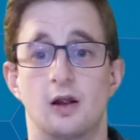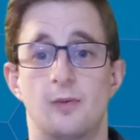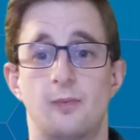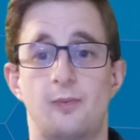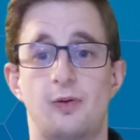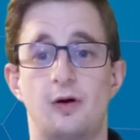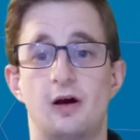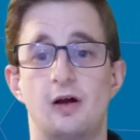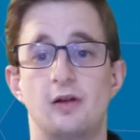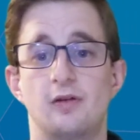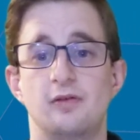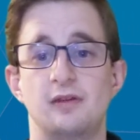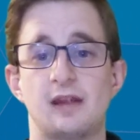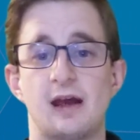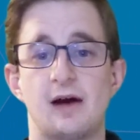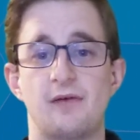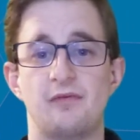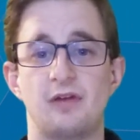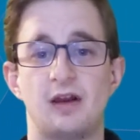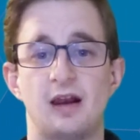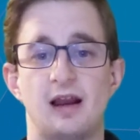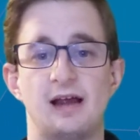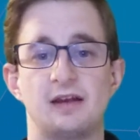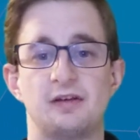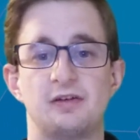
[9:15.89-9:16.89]
But
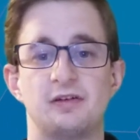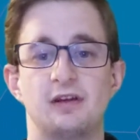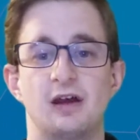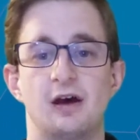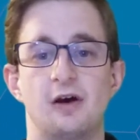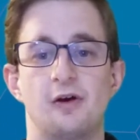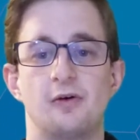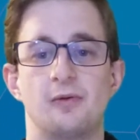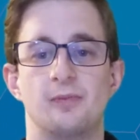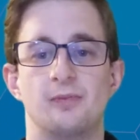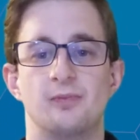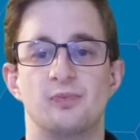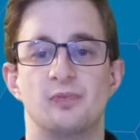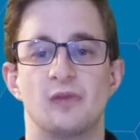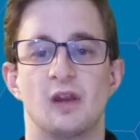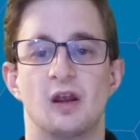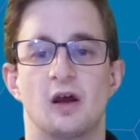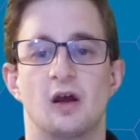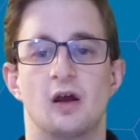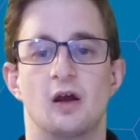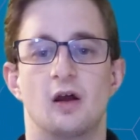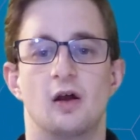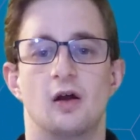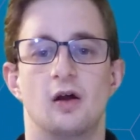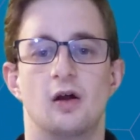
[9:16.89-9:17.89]
nevertheless though,
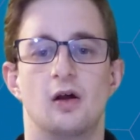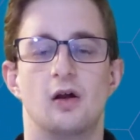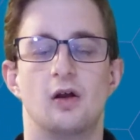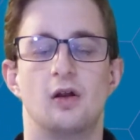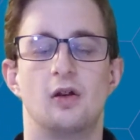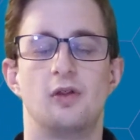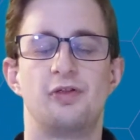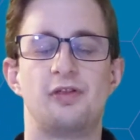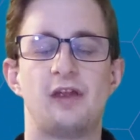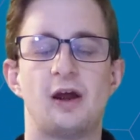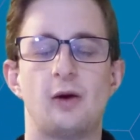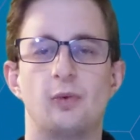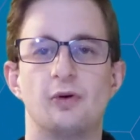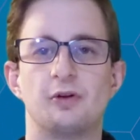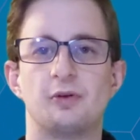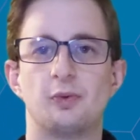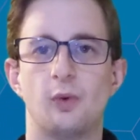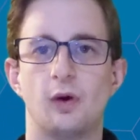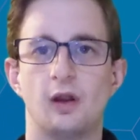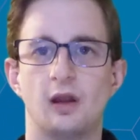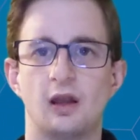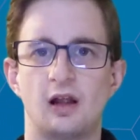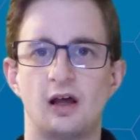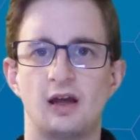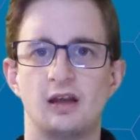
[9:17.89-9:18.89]
there was
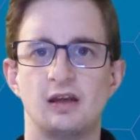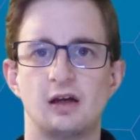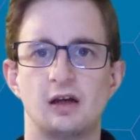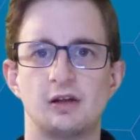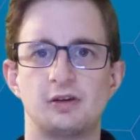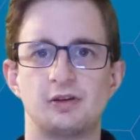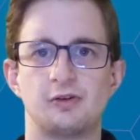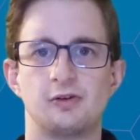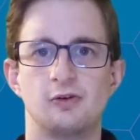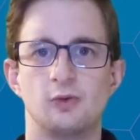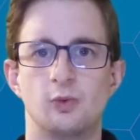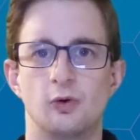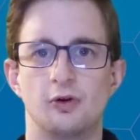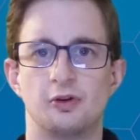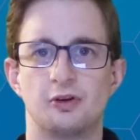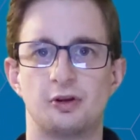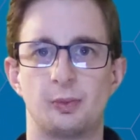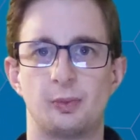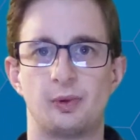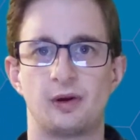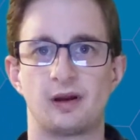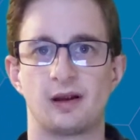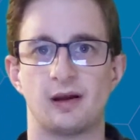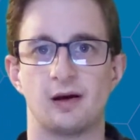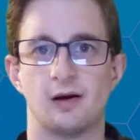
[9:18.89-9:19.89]
one line I do want to
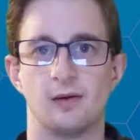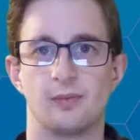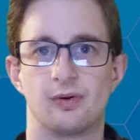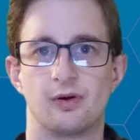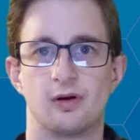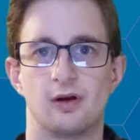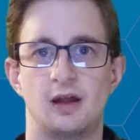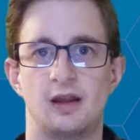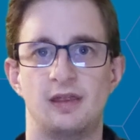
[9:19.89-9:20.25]
bring up,